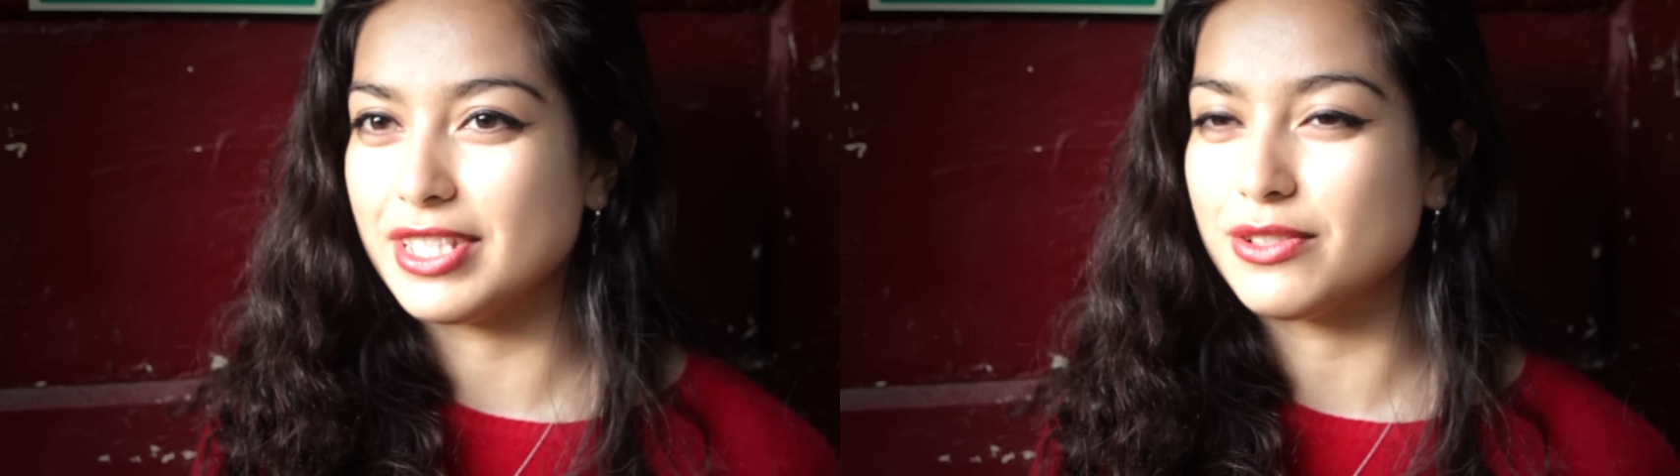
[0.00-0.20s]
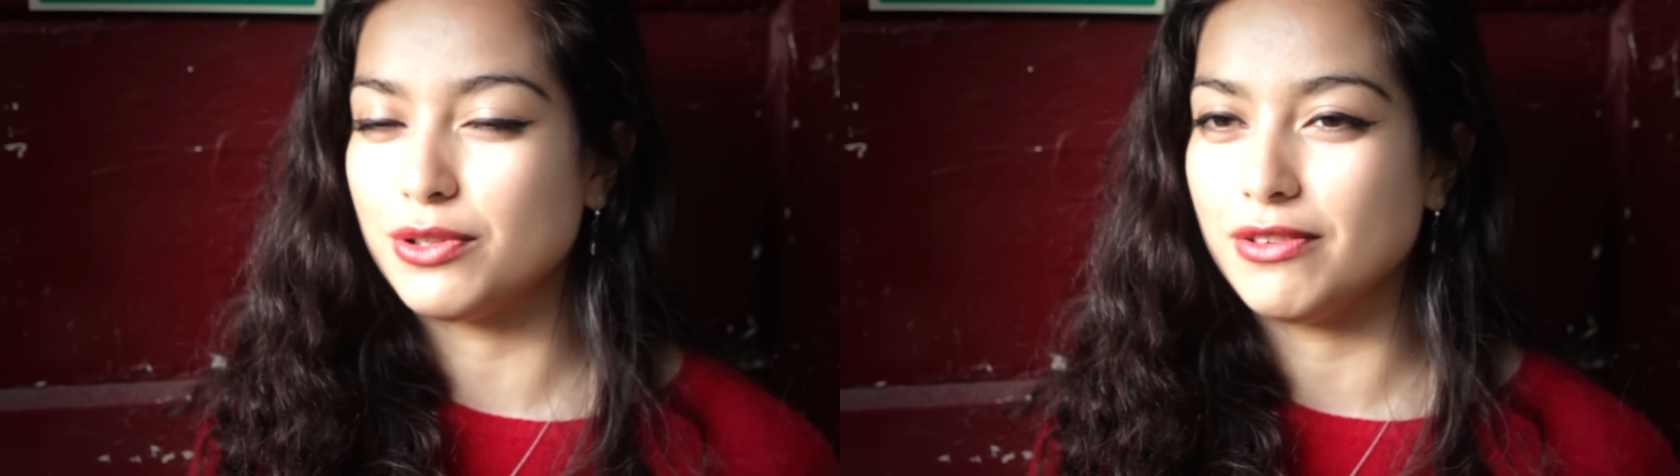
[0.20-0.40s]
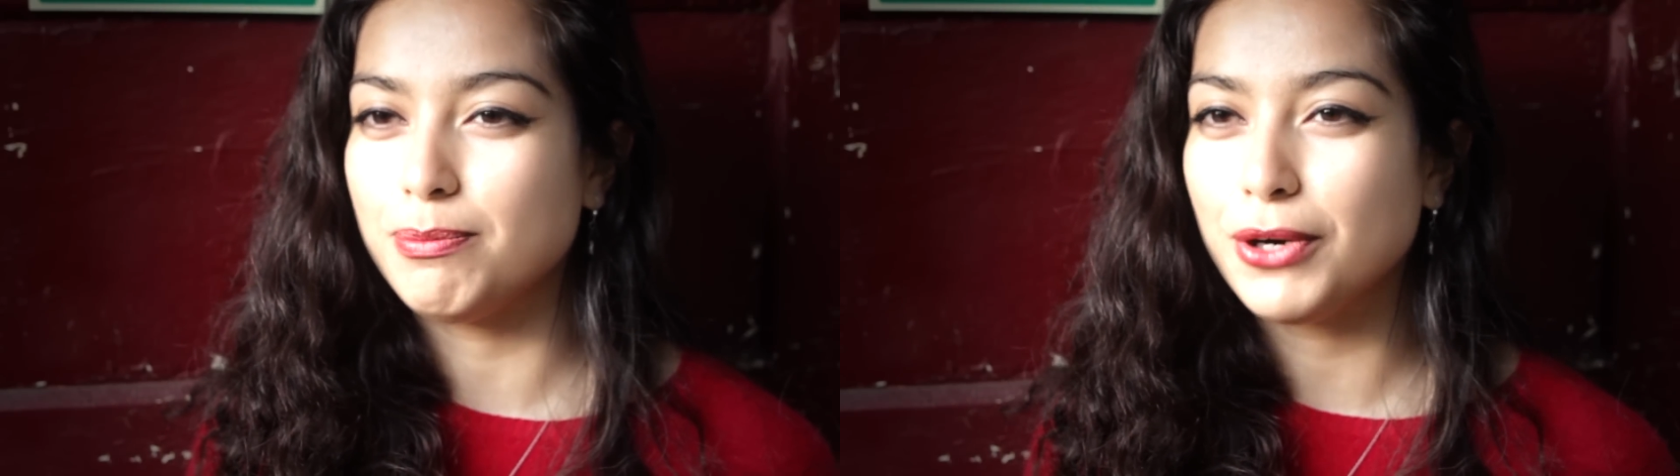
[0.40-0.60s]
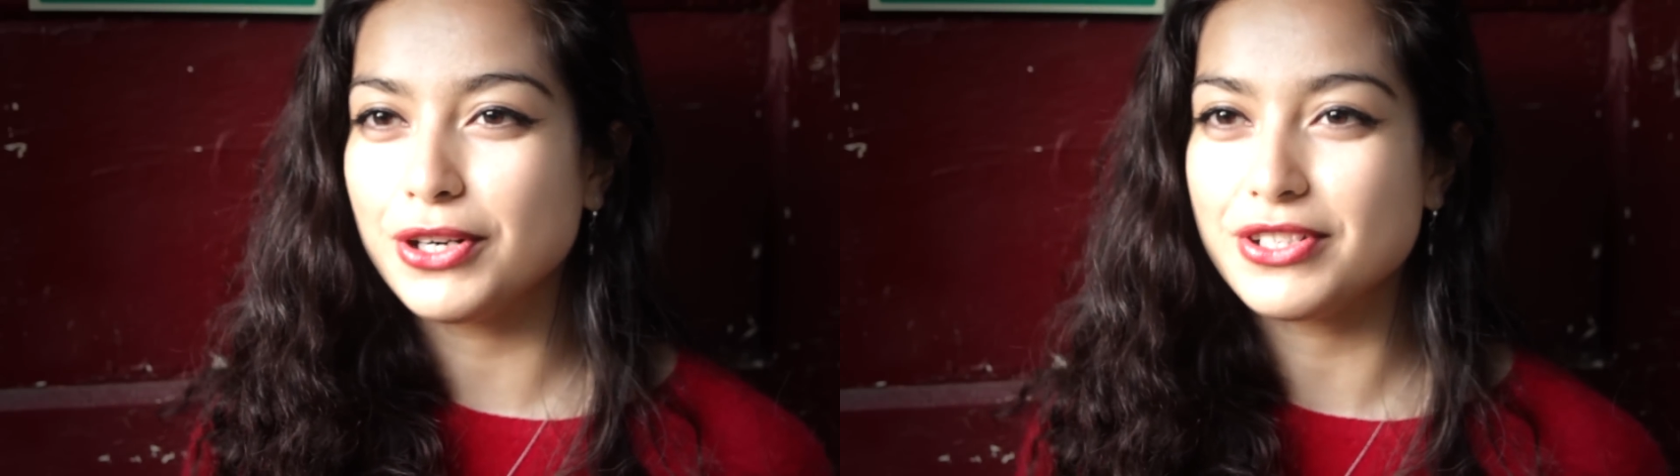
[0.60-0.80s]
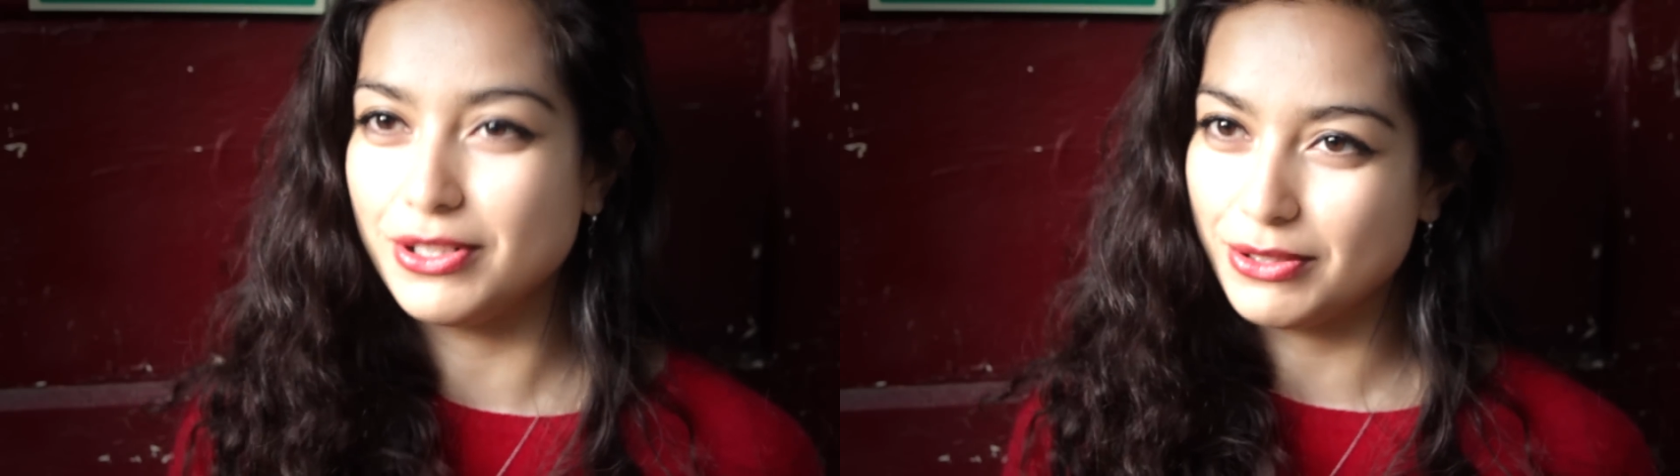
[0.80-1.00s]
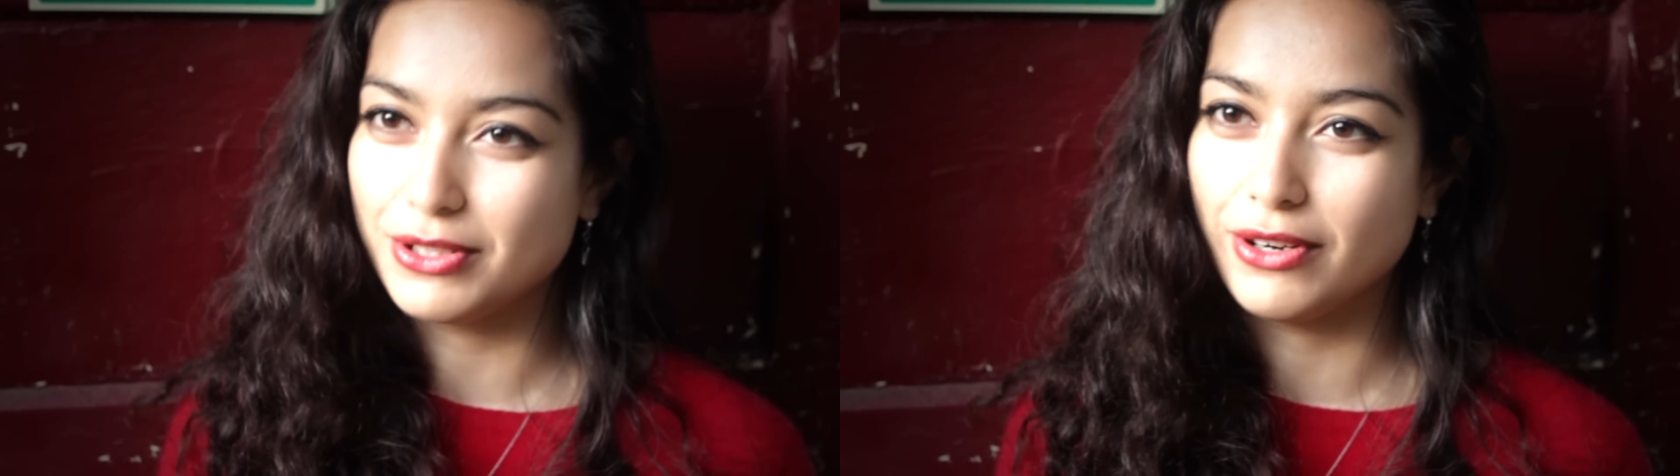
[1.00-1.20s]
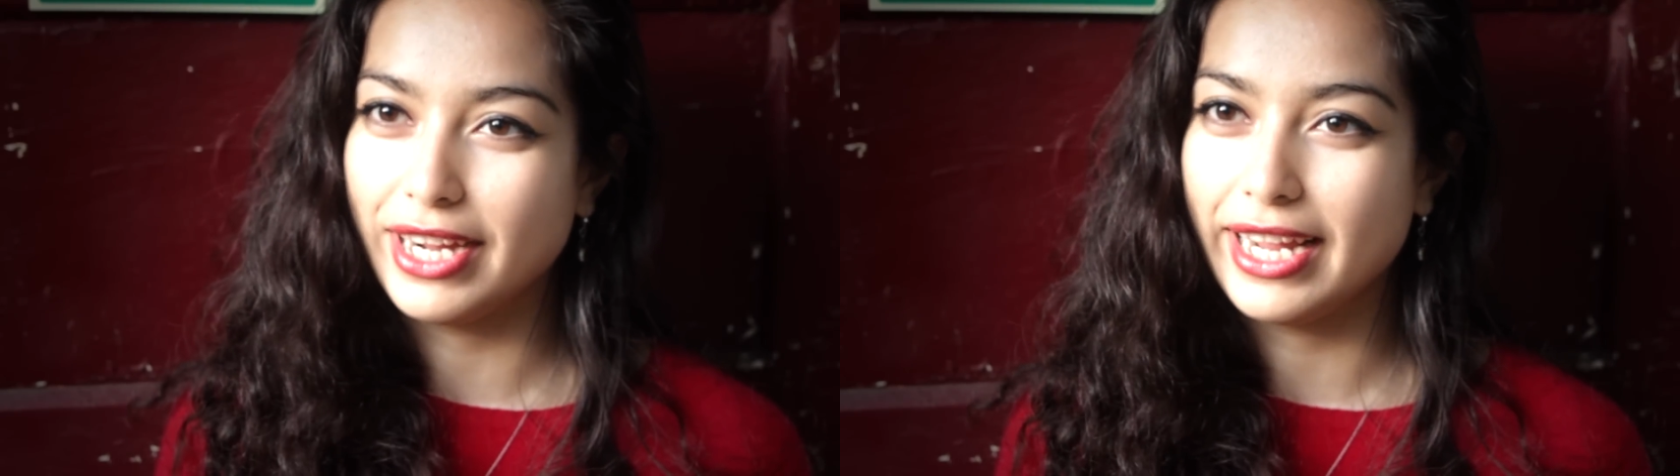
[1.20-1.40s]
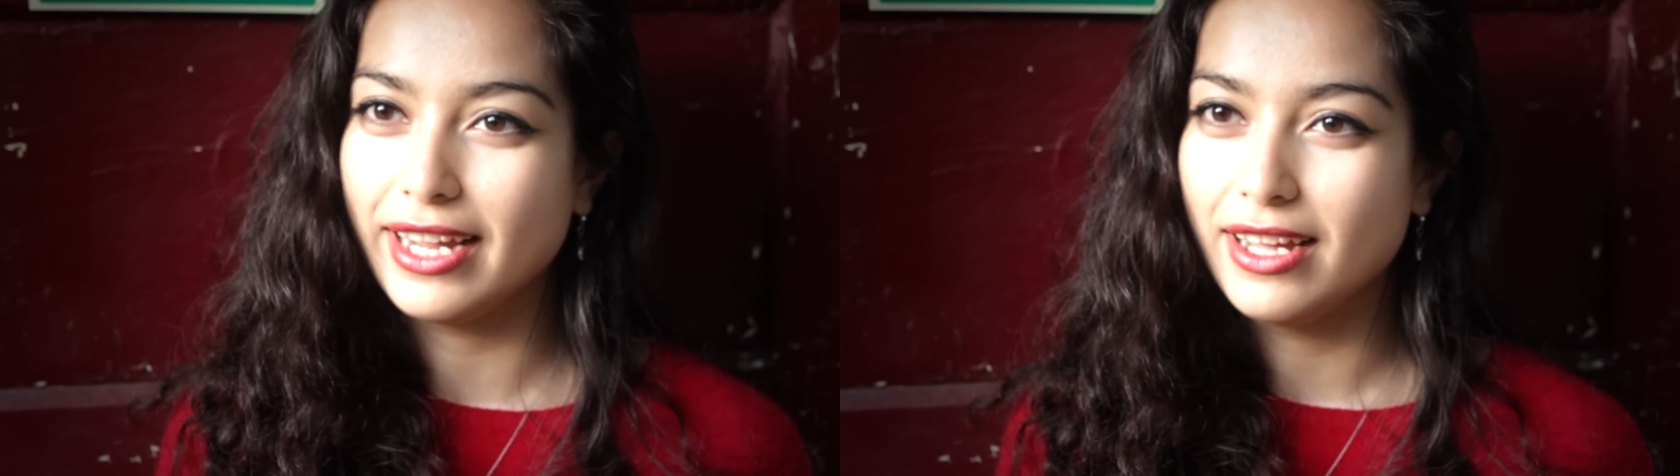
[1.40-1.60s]
the sort of personal
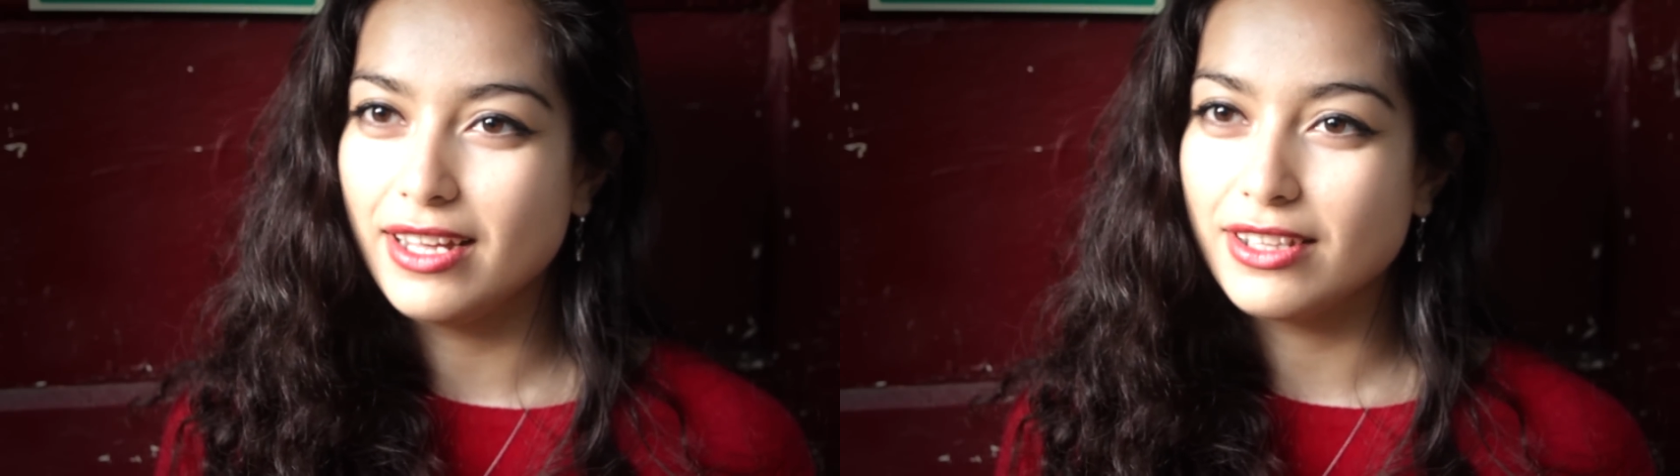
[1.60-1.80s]
story,